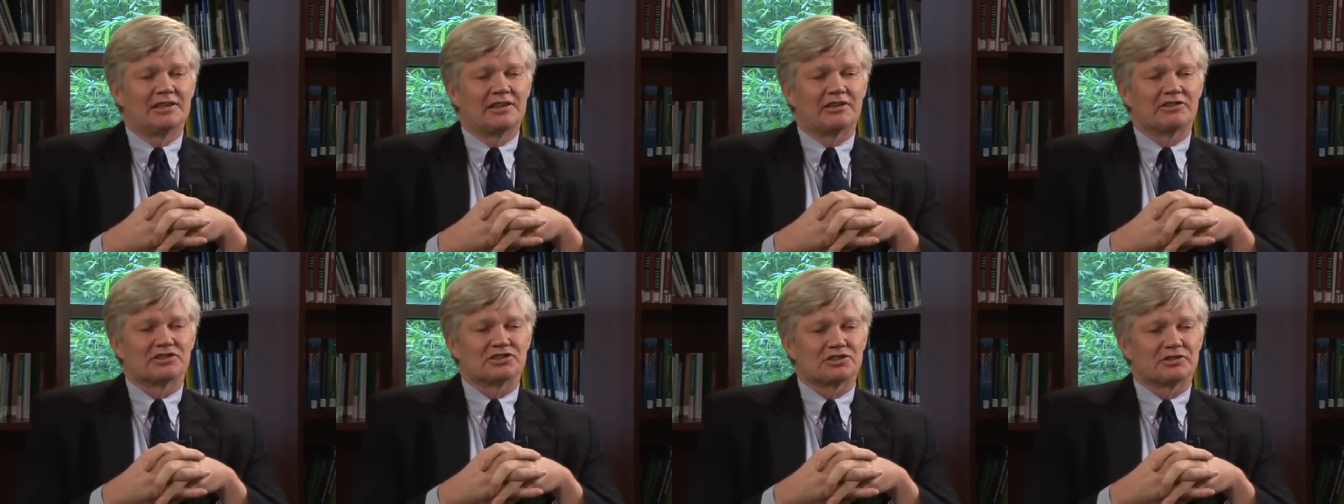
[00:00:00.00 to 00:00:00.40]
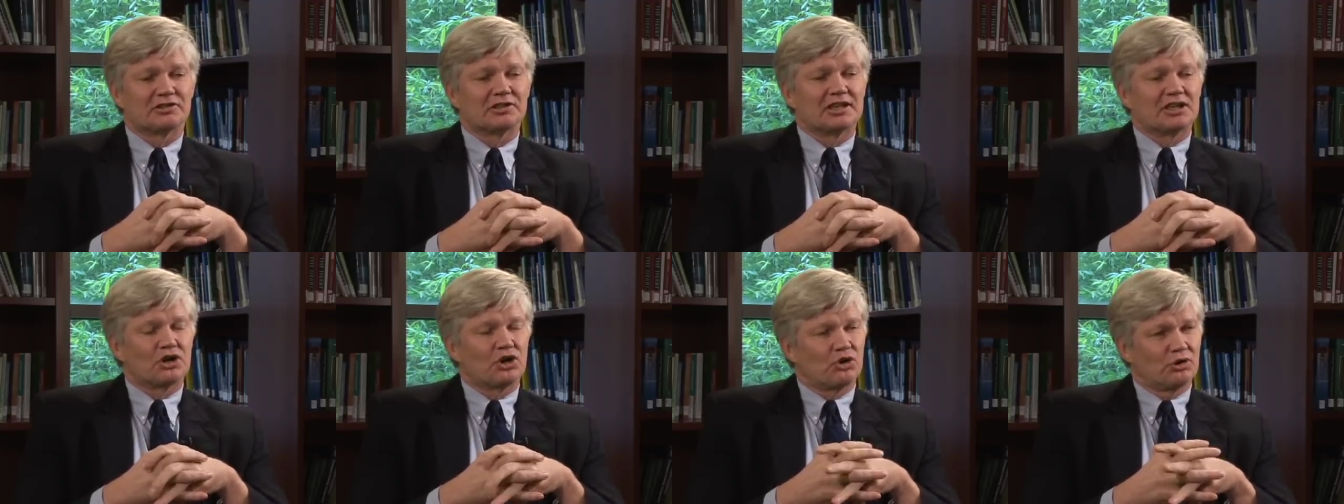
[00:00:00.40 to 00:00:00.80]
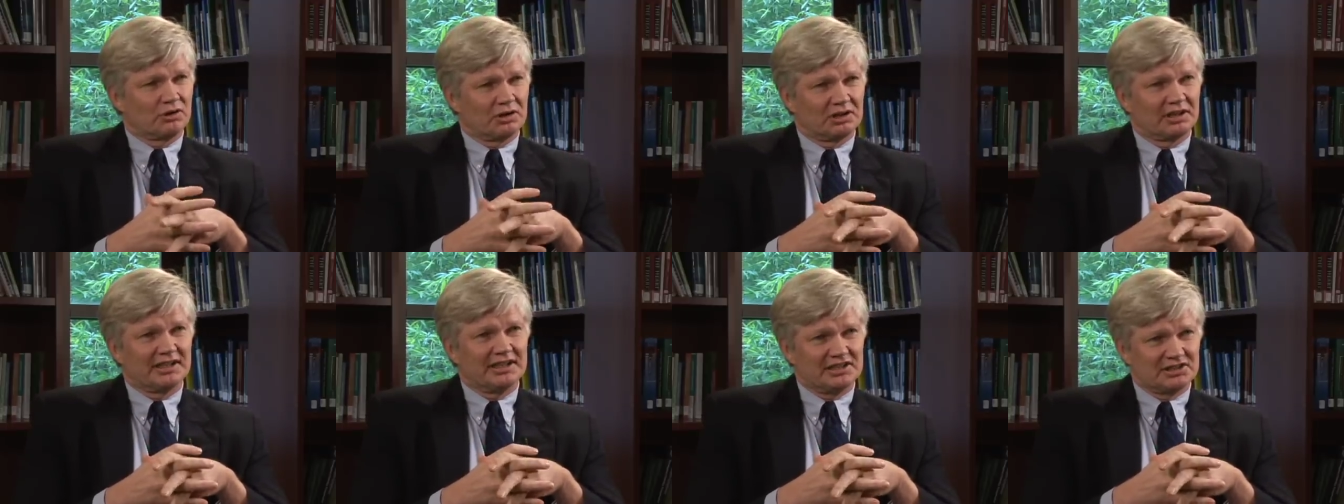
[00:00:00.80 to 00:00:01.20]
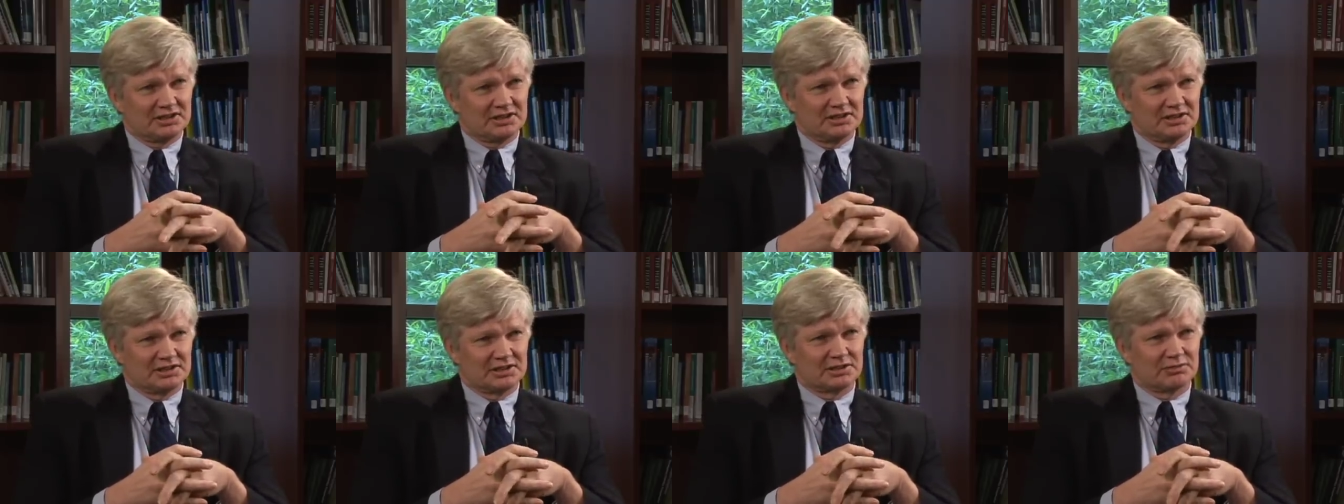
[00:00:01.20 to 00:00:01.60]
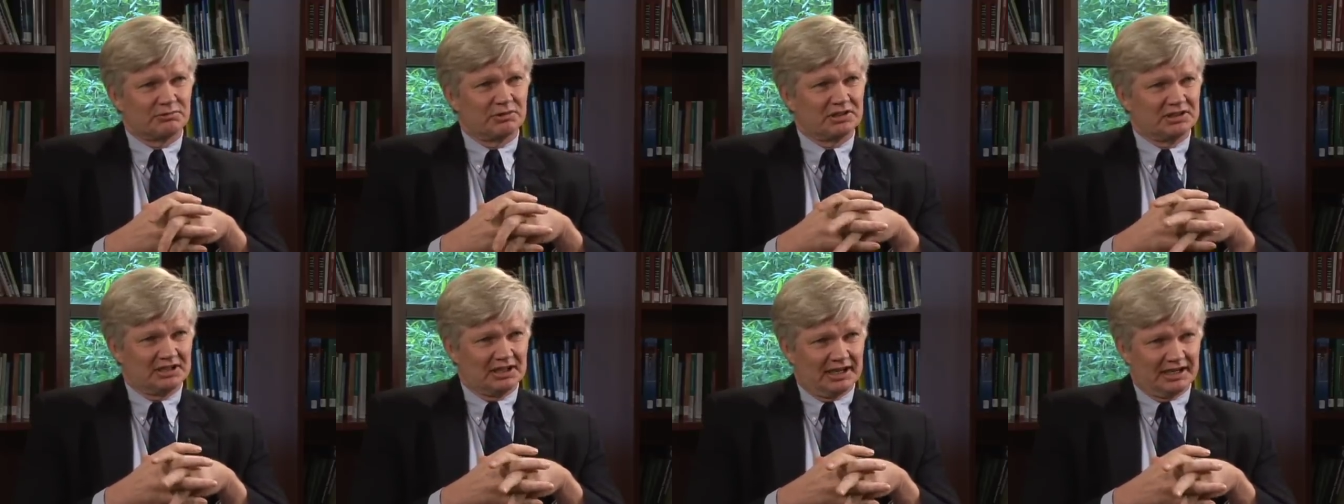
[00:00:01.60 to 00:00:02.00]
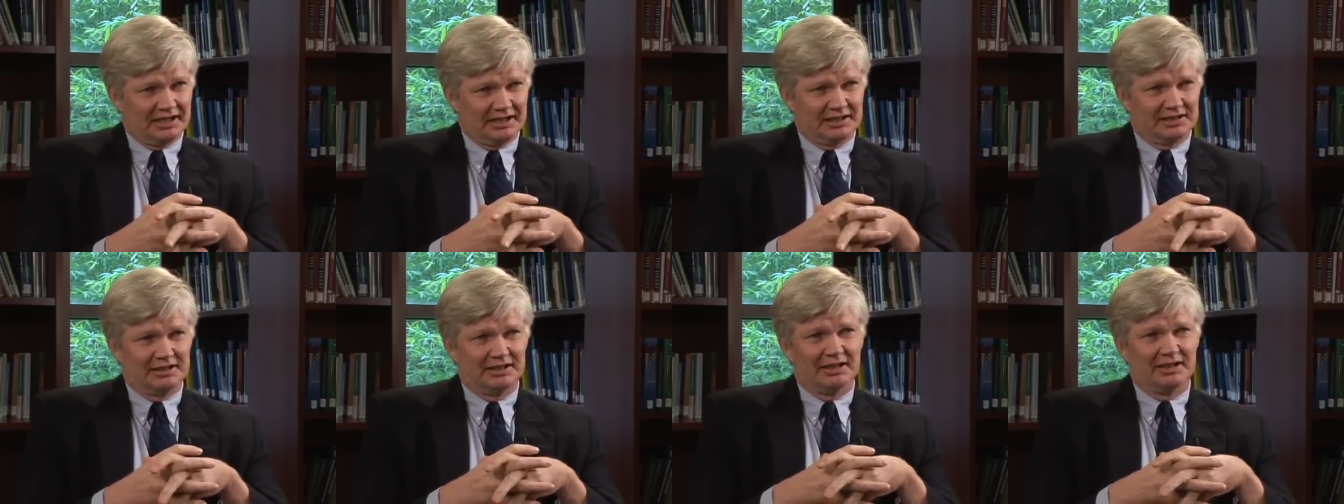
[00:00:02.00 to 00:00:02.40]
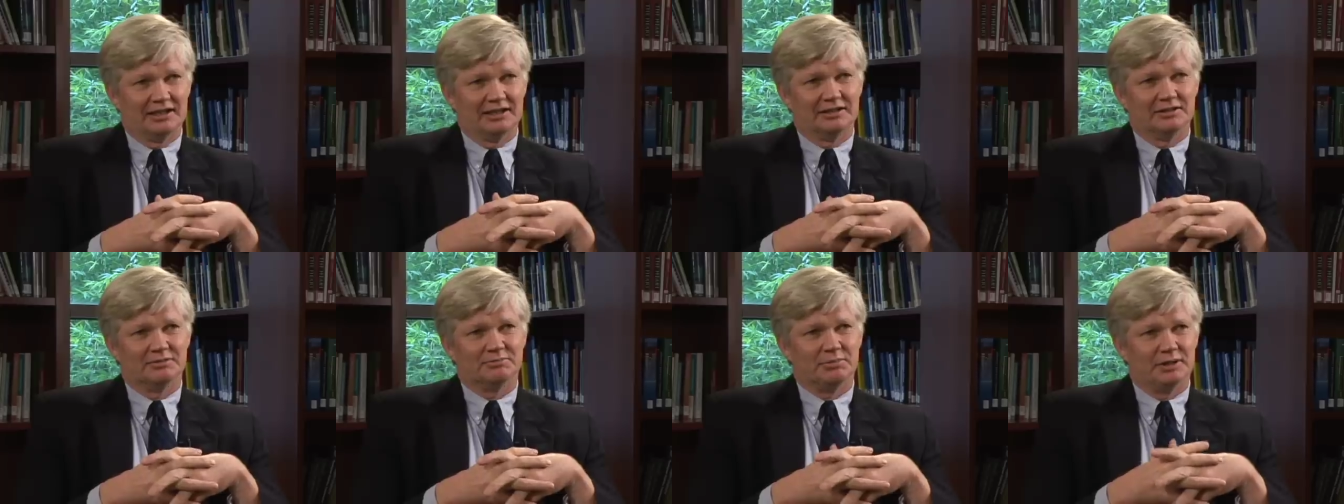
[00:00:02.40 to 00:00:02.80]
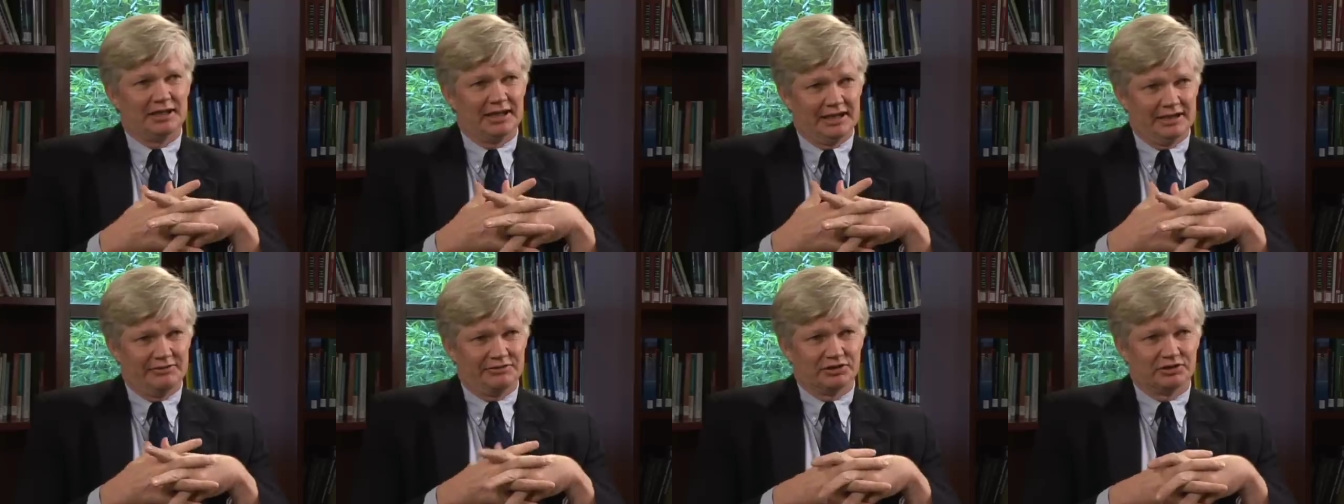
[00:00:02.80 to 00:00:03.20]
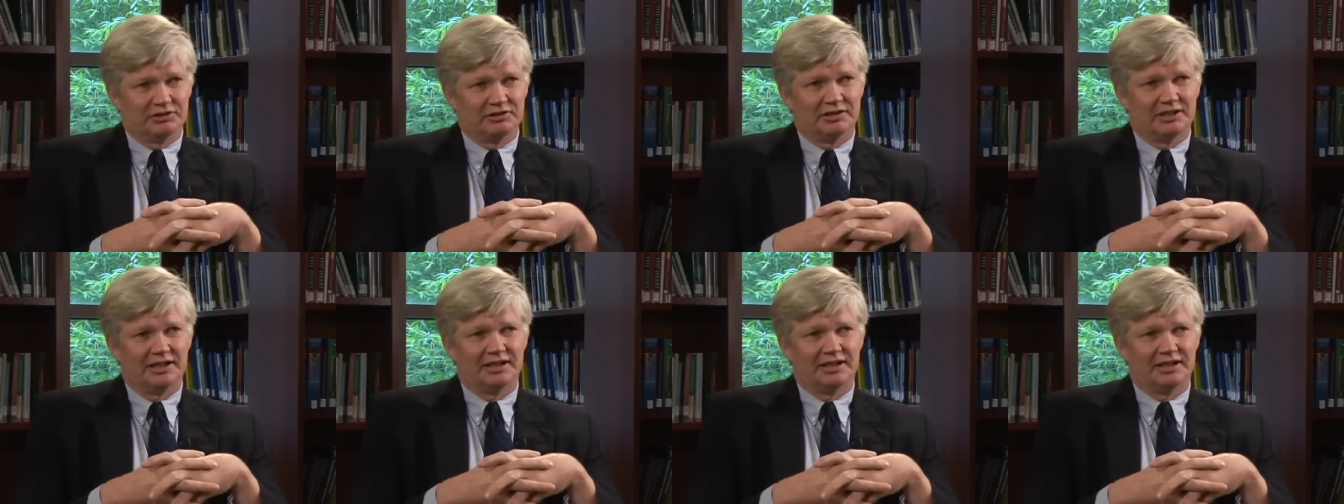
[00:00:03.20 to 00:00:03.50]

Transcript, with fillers: there are certainly correlations with diet and behavior.